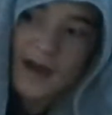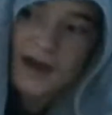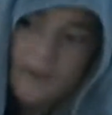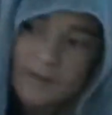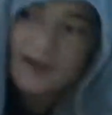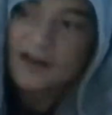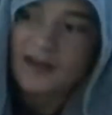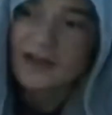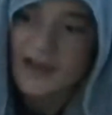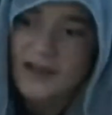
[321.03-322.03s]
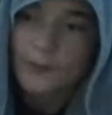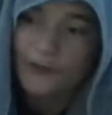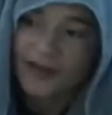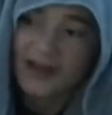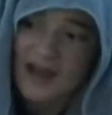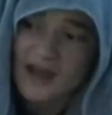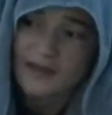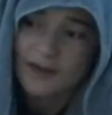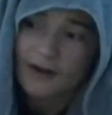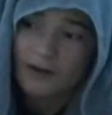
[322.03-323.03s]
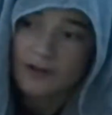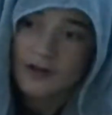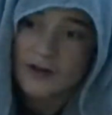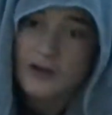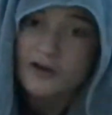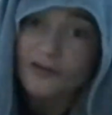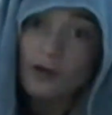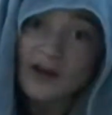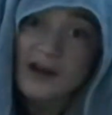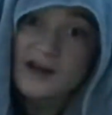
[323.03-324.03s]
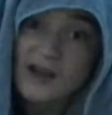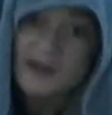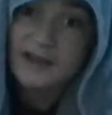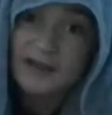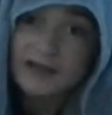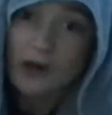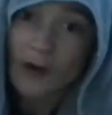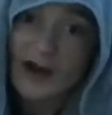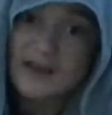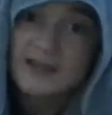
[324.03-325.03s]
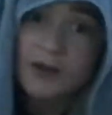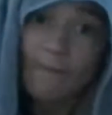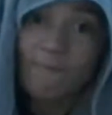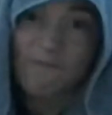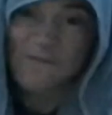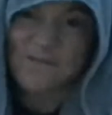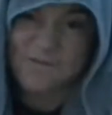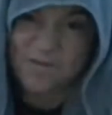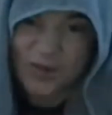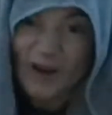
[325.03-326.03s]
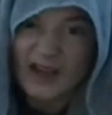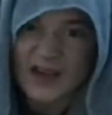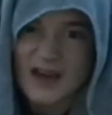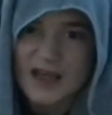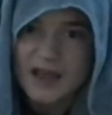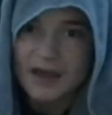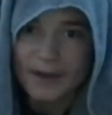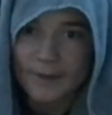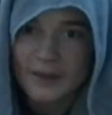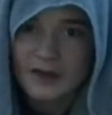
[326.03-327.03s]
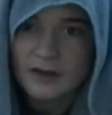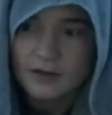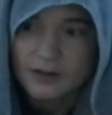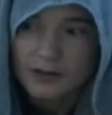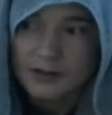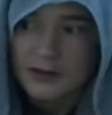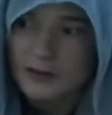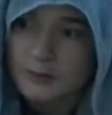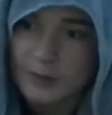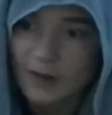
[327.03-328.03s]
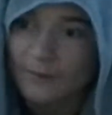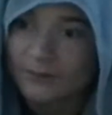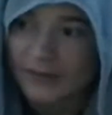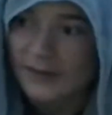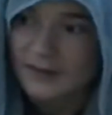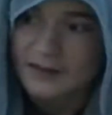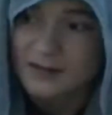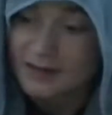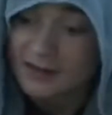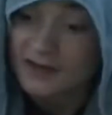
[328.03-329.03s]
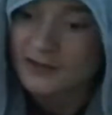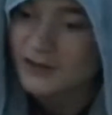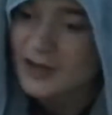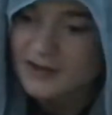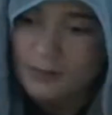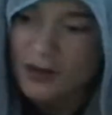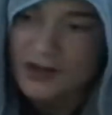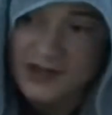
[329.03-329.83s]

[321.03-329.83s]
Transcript: I'm dating Caleb with a K, though. Don't get any ideas, though. I still hate him. But he still has the money.